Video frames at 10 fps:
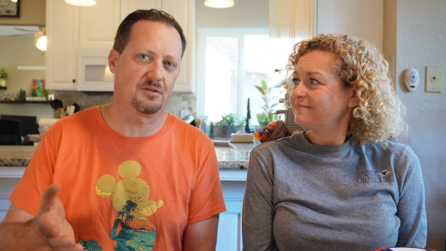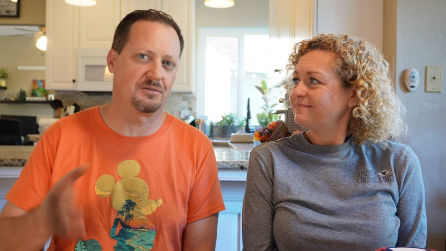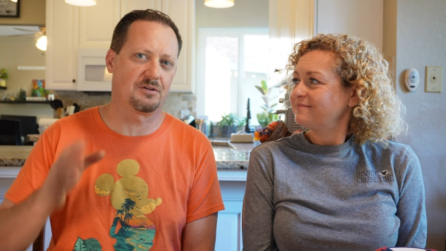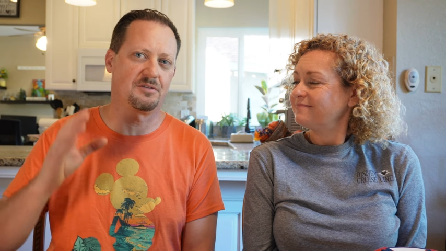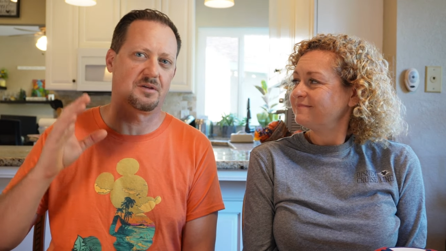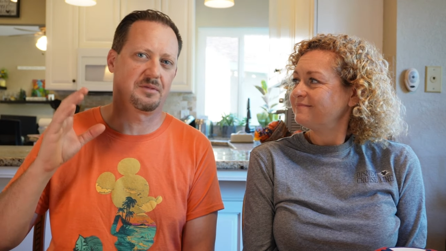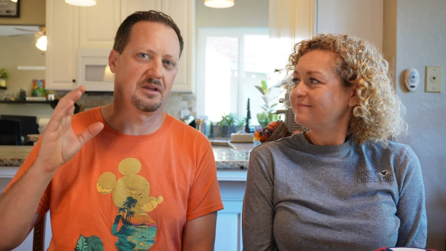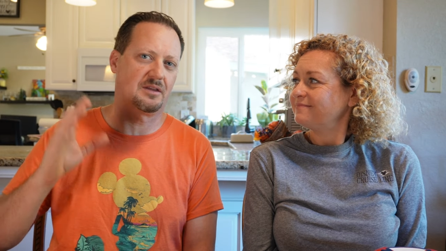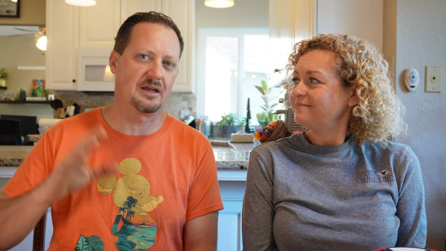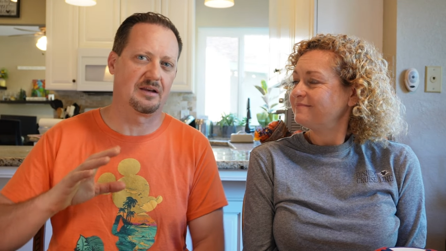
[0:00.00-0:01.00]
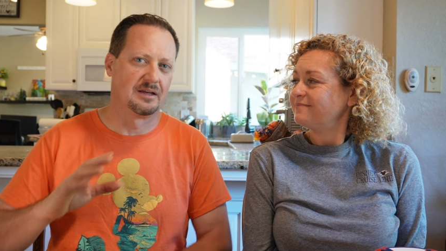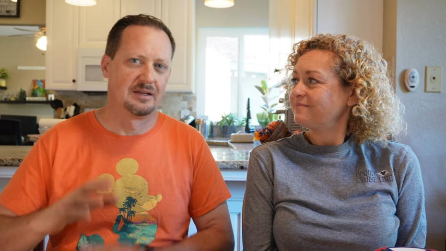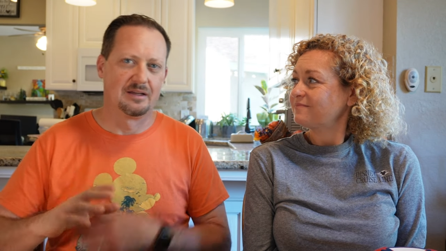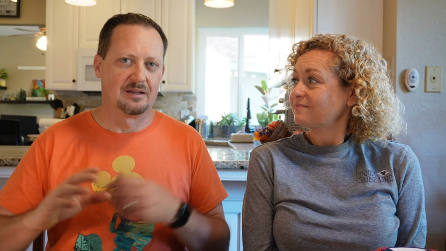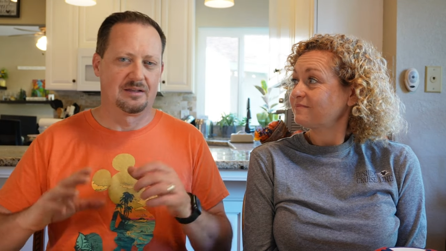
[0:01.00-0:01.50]
Speaker 1: So if there's something that
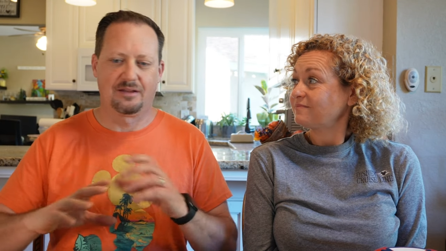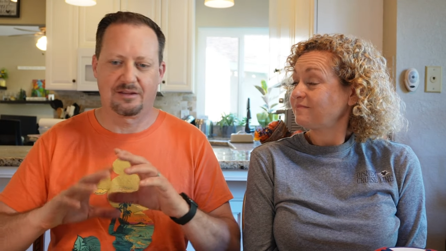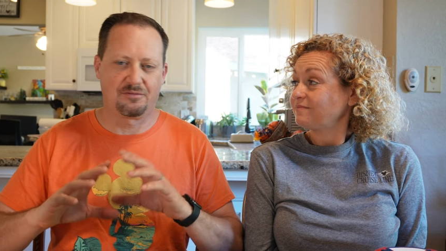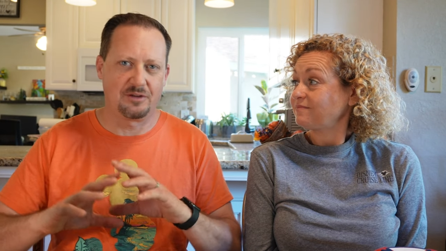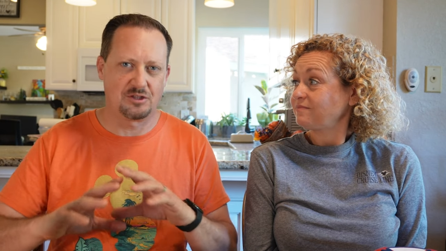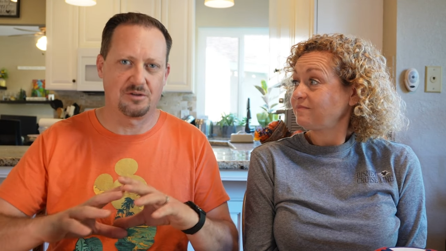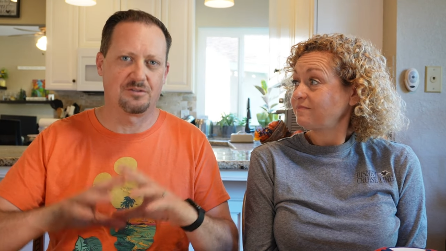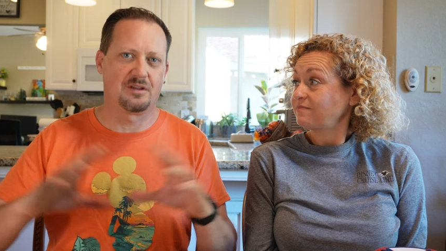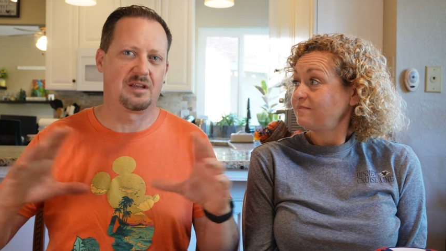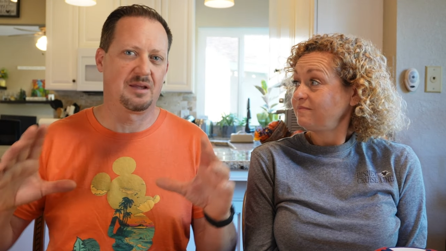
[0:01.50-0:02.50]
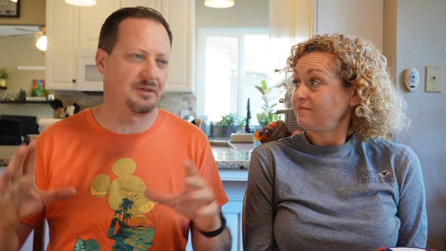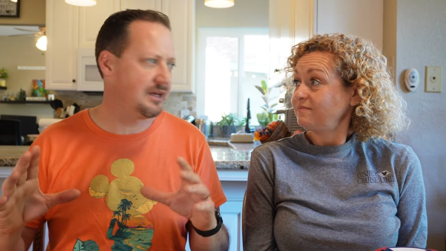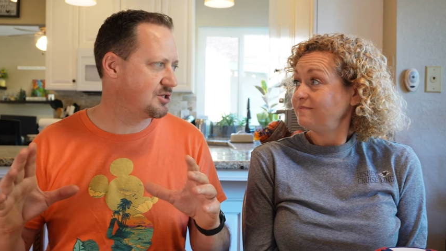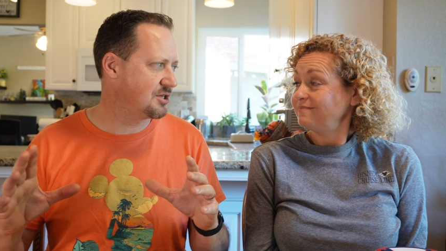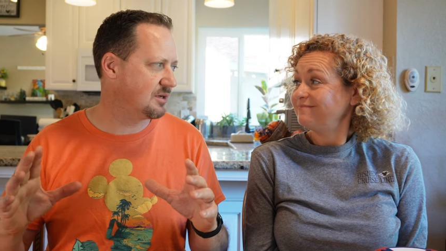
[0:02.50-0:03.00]
like features the name
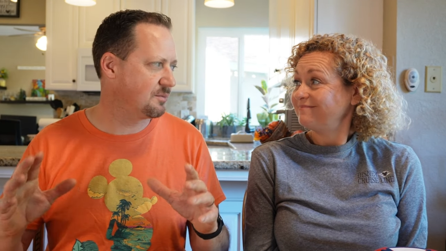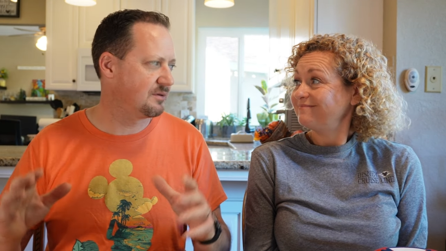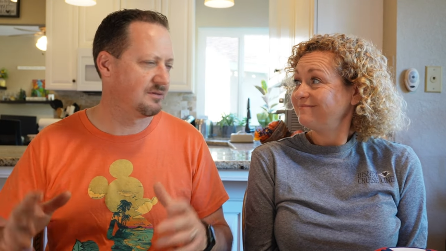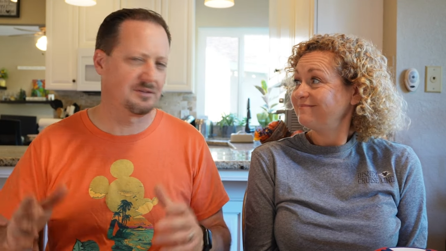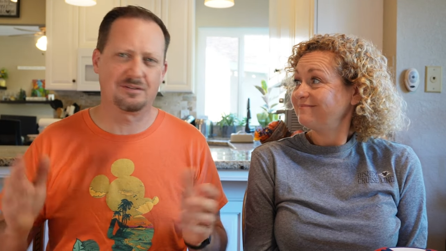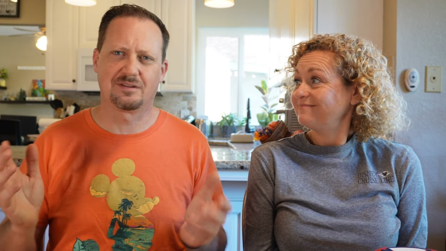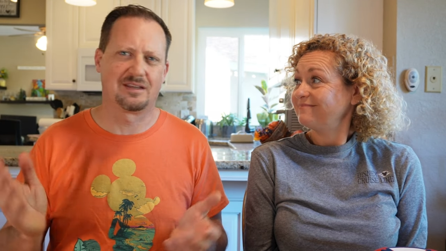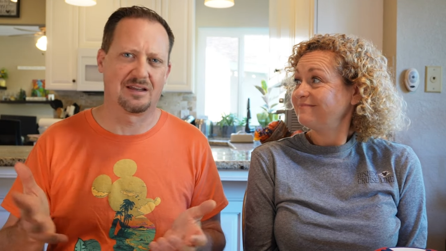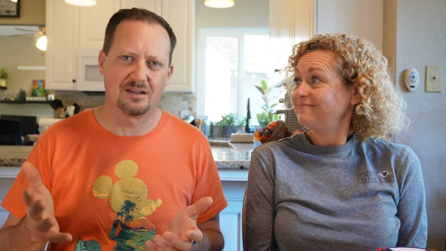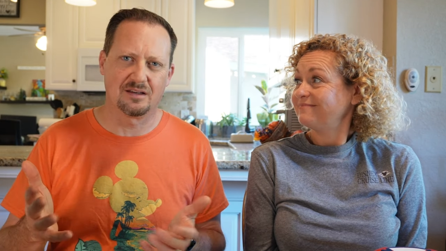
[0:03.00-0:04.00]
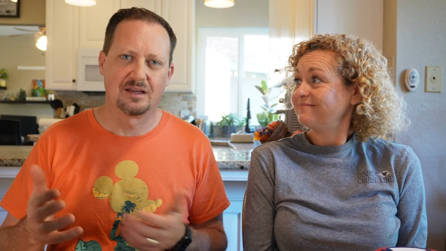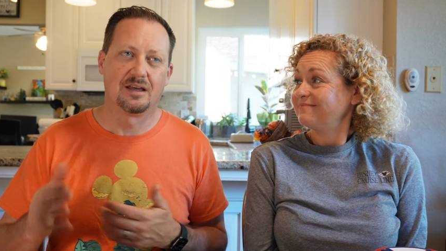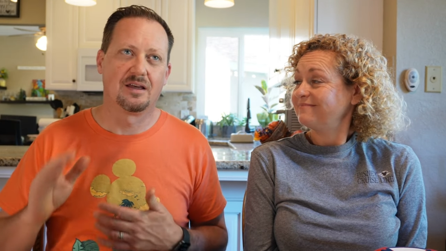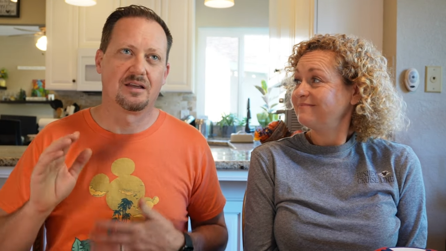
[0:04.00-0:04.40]
of that ship, just get it.